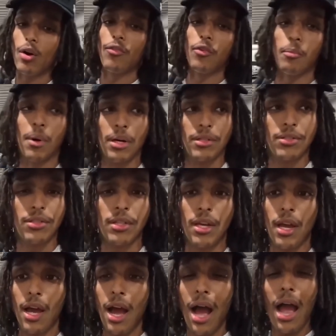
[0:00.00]
for months.
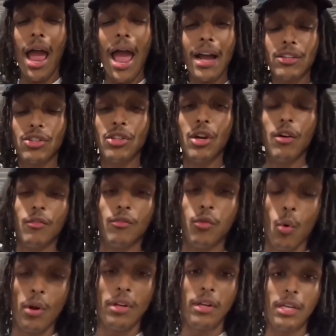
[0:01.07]
I actually
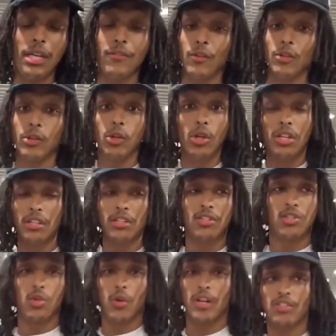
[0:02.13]
avoided even looking this
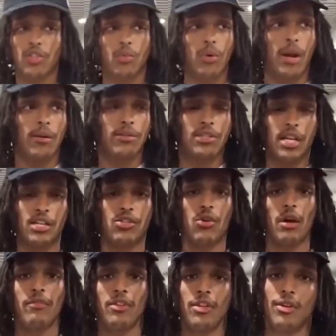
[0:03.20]
direction when I was test
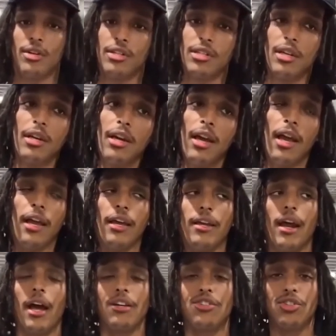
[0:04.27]
driving yours, and
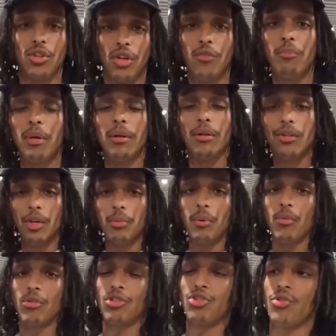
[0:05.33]
I should have been a little bit
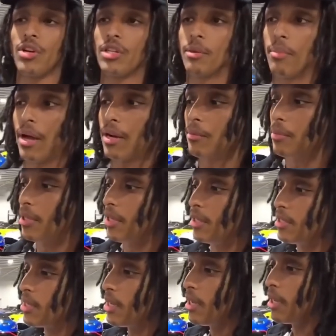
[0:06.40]
more strict about it
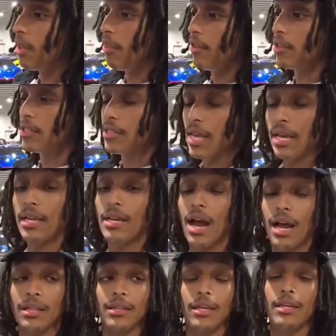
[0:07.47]
because the second
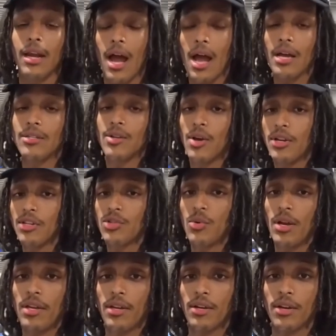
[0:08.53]
I laid eyes on this
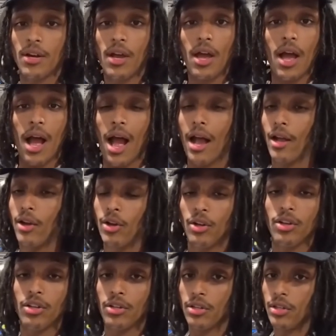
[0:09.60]
right here, I
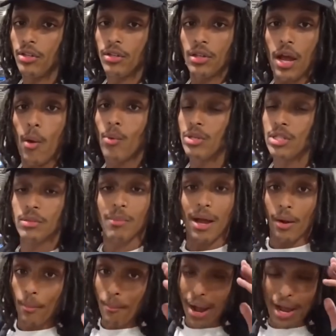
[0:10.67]
couldn't, I wasn't, my
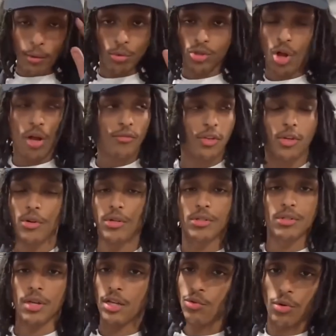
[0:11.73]
mind was off the yours.
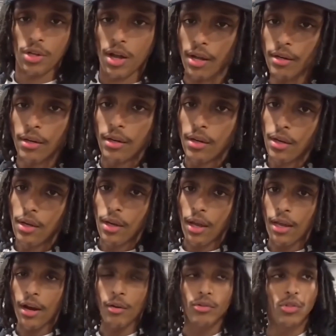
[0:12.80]
I swear to God. And
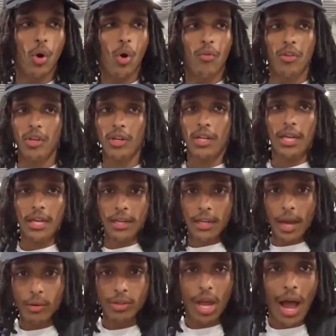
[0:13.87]
I was over there kitting
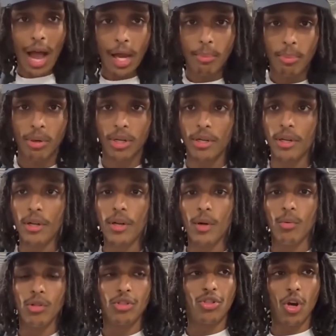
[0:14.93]
out the hybrid
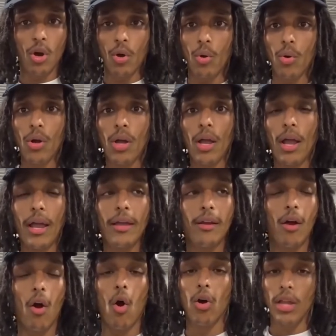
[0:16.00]
with Joe, and
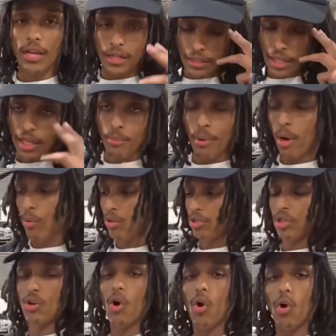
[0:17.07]
all I could think about was the
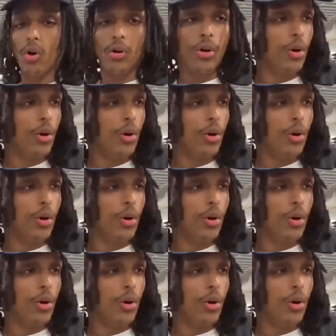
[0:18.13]
car